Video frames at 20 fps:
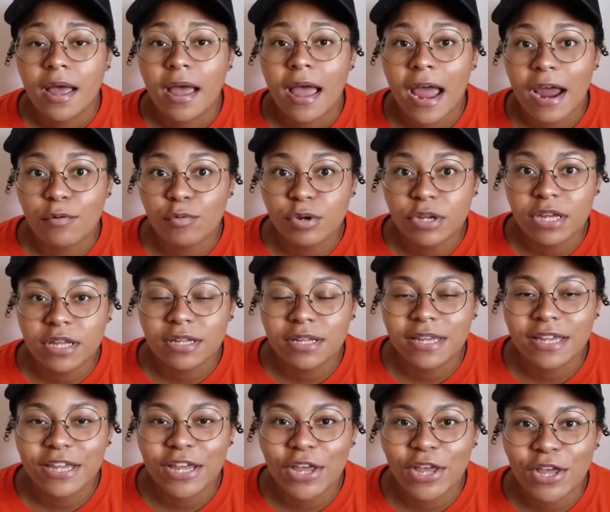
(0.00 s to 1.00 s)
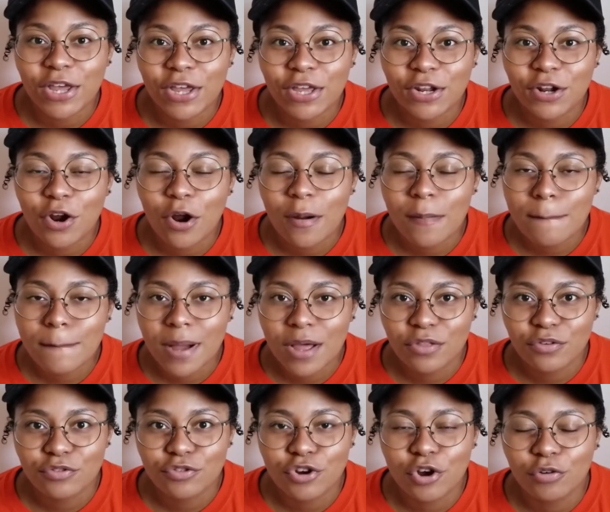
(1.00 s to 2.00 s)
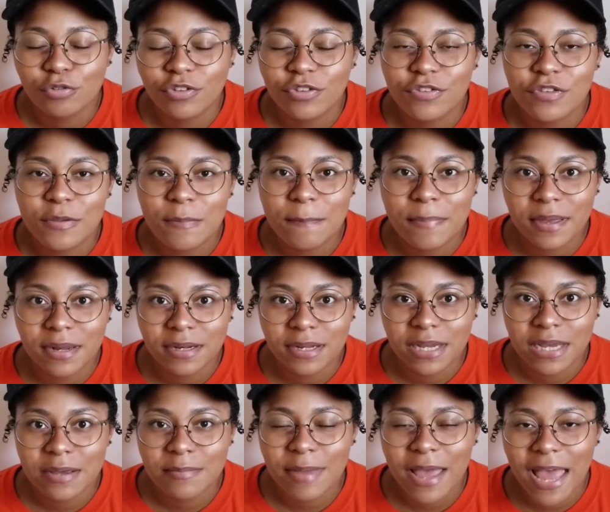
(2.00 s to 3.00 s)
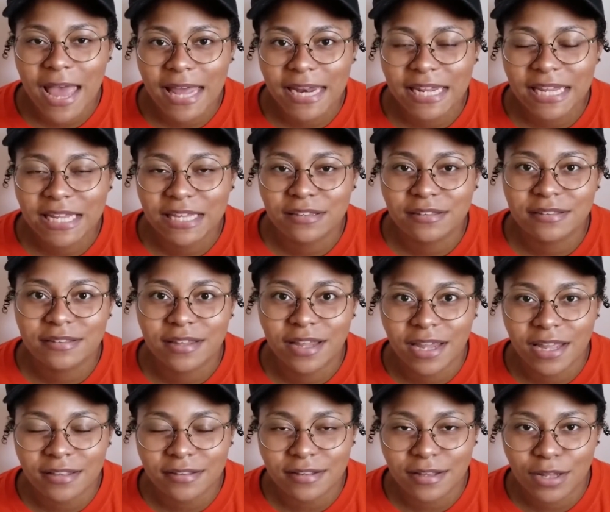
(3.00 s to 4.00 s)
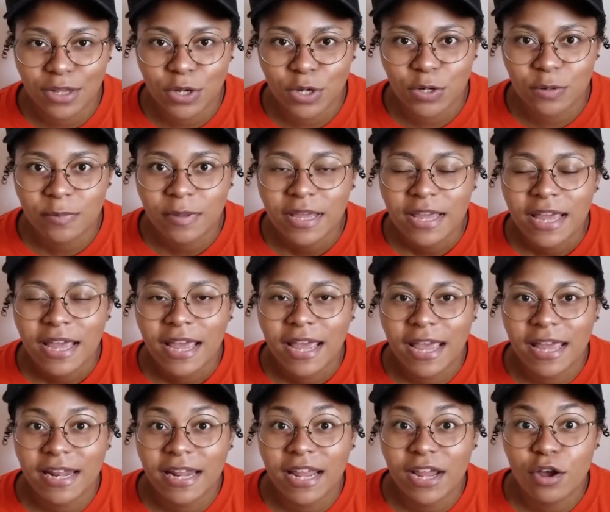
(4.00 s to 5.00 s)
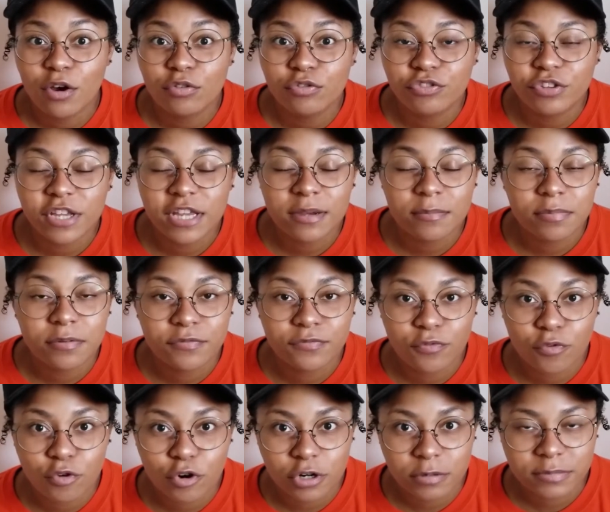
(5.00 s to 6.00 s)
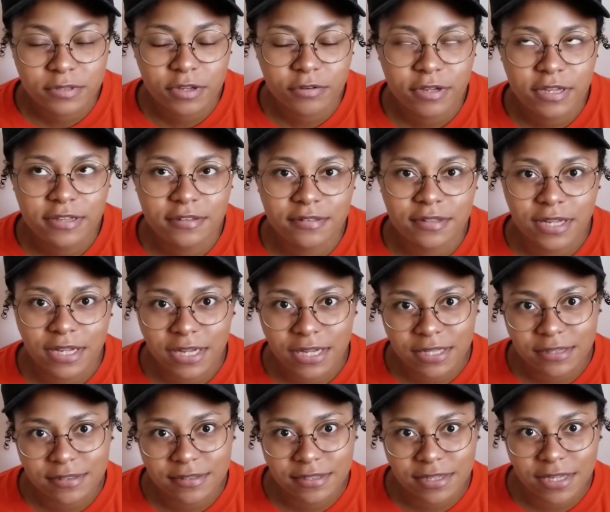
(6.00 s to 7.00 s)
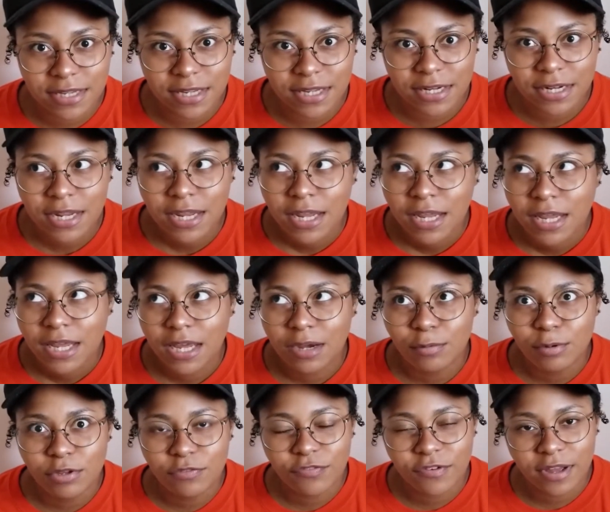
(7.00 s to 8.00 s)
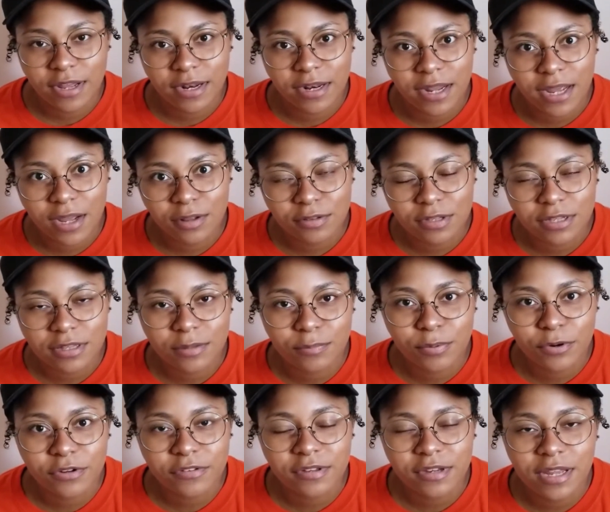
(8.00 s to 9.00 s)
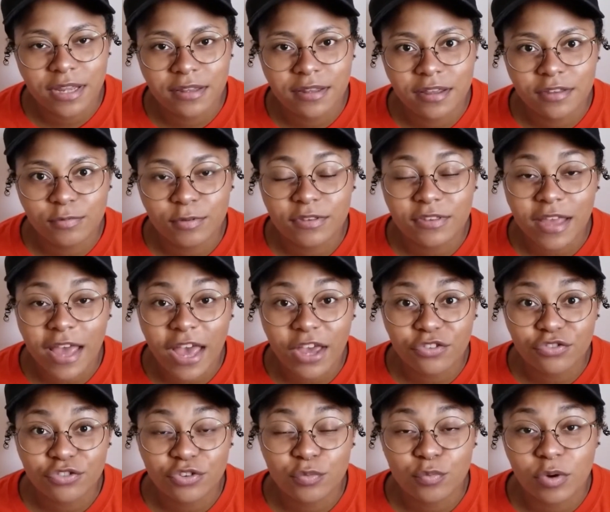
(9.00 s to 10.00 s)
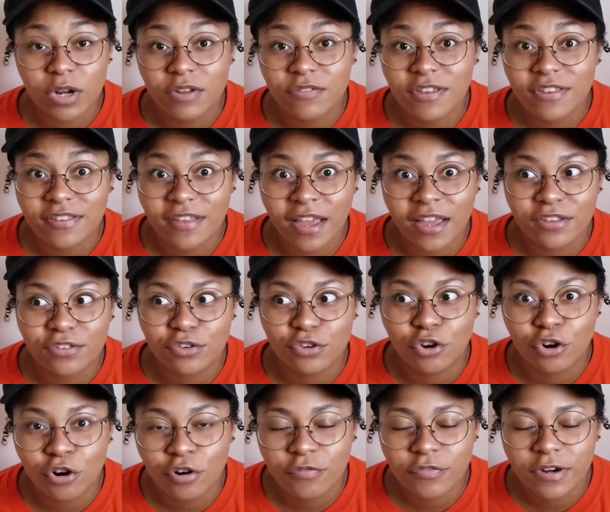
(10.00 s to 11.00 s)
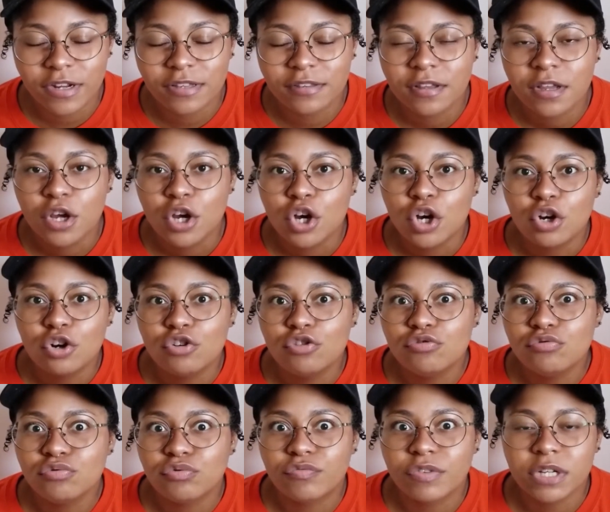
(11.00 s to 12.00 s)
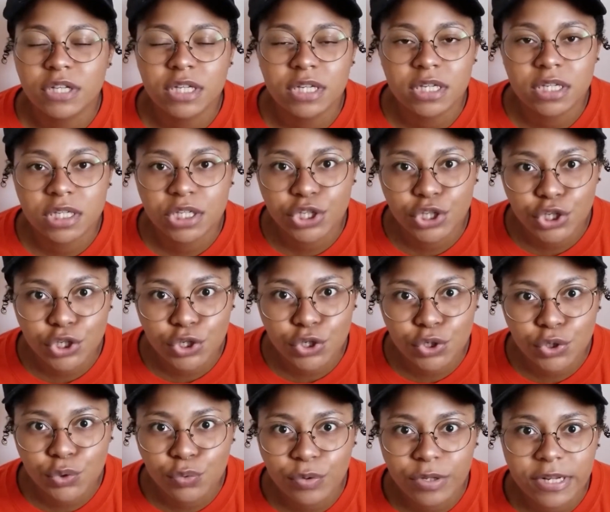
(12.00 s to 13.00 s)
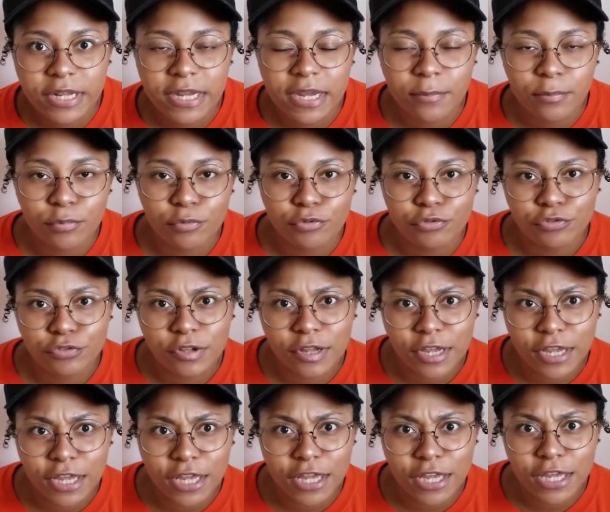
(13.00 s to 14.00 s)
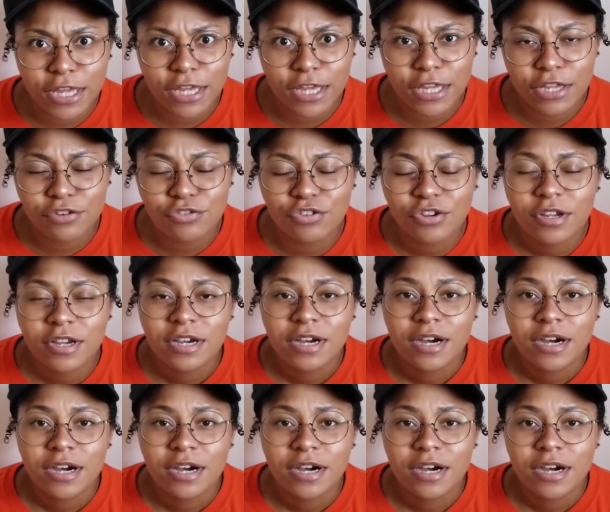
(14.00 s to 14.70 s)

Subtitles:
Ariella and her mother go to see Biniam at his dance club, and they go see him perform. So he's dancing, and we find out that the person he danced with is actually one of his ex-girlfriends, who's really cute, and they up on stage.